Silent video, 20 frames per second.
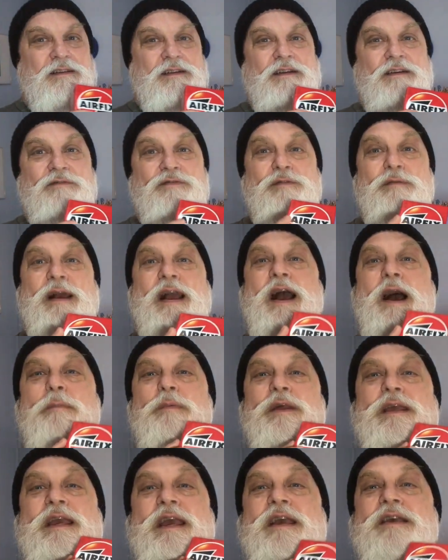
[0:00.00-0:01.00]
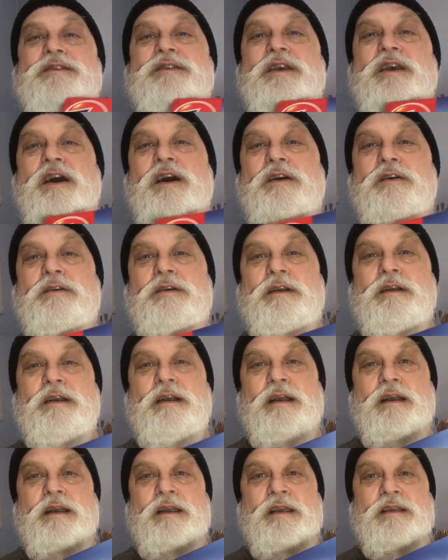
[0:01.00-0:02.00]
from a couple of years ago.
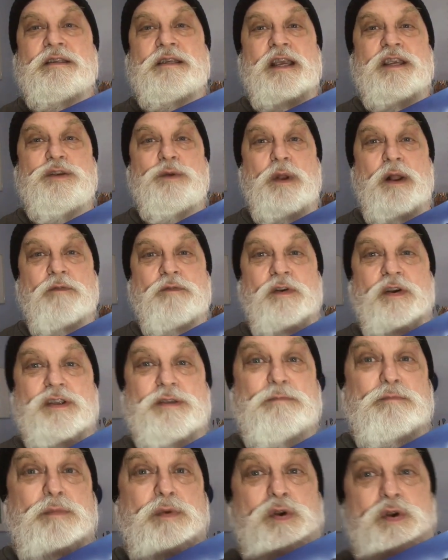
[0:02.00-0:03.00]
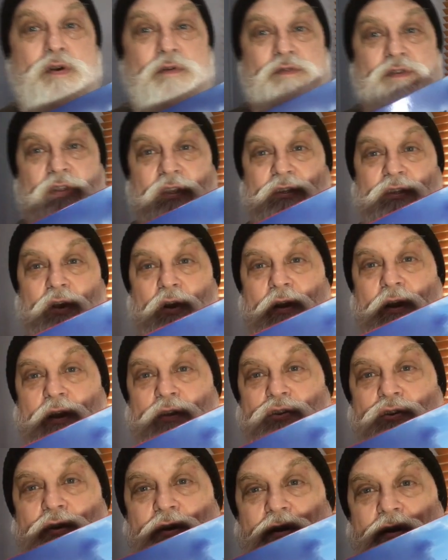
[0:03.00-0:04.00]
This is actually when I first moved to this
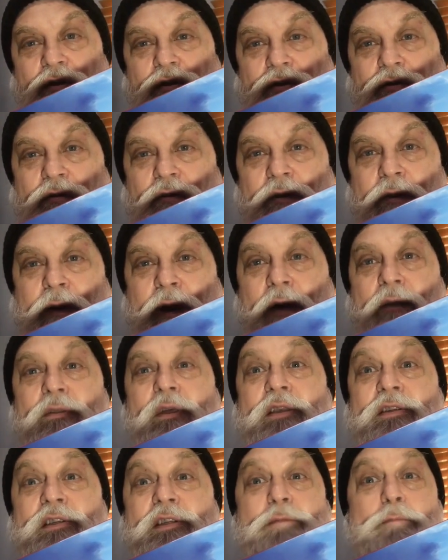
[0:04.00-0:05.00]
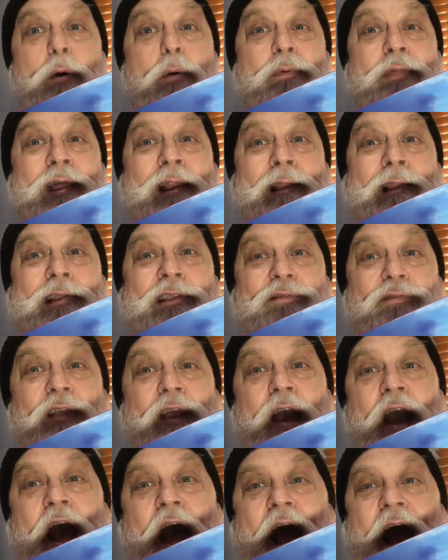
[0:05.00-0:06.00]
cottage. Okay, there's a spot without a lens flare.
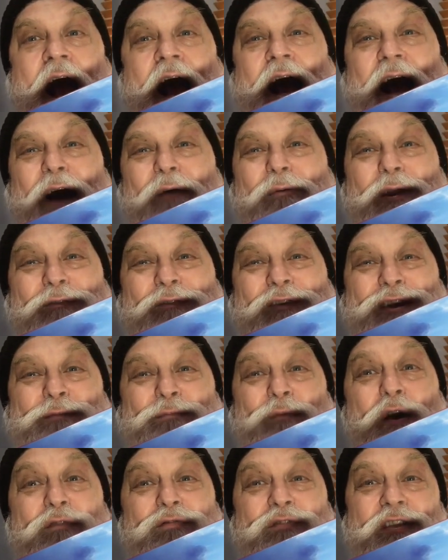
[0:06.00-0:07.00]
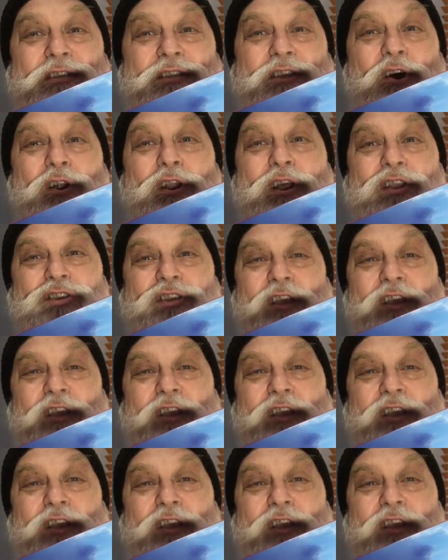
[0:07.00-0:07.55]
When I first moved to this cottage,